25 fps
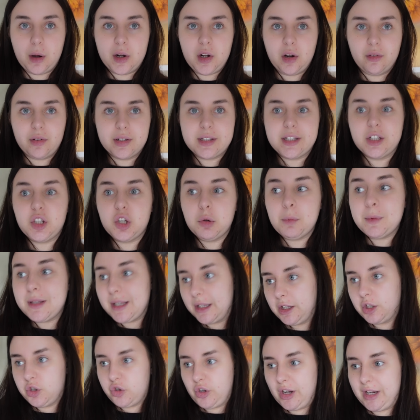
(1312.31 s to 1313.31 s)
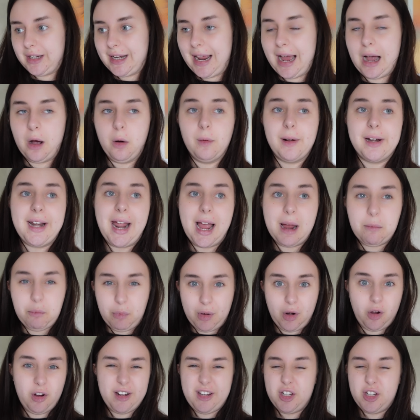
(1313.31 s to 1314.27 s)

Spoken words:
And obviously Jimmy's had a drink now and I'm not